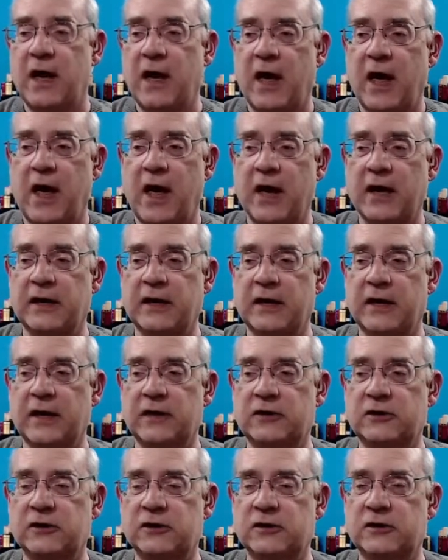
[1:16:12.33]
and it
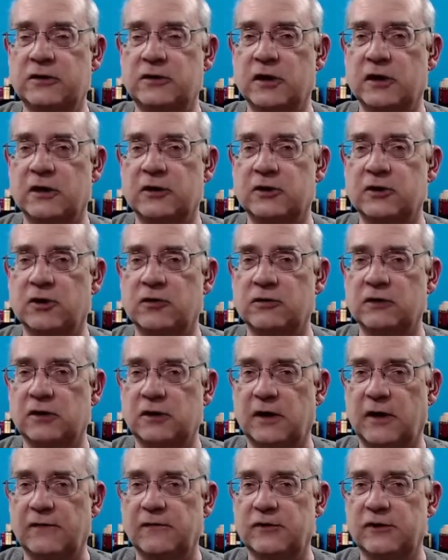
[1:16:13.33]
just shows the
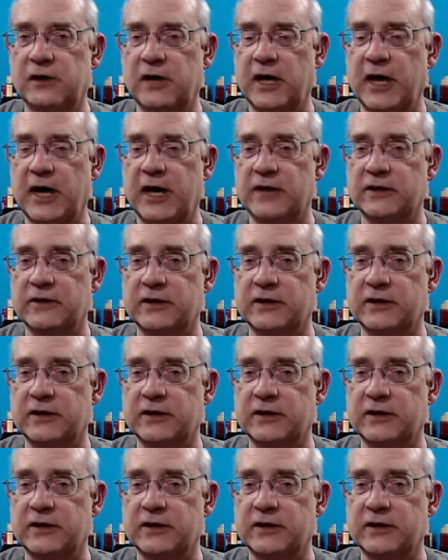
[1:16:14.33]
love she has,